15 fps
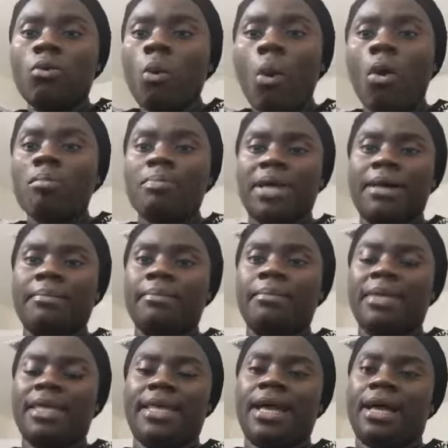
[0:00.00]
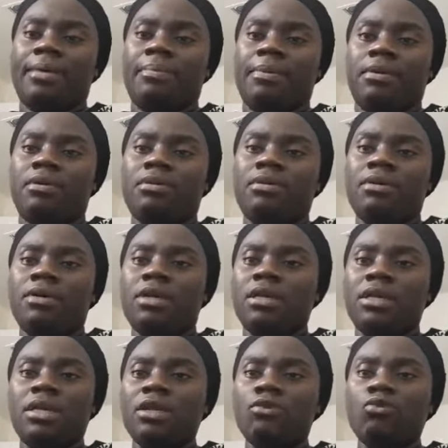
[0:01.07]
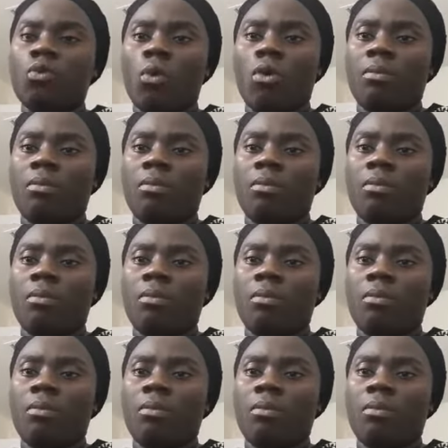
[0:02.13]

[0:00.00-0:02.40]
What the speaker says: warm me up. It didn't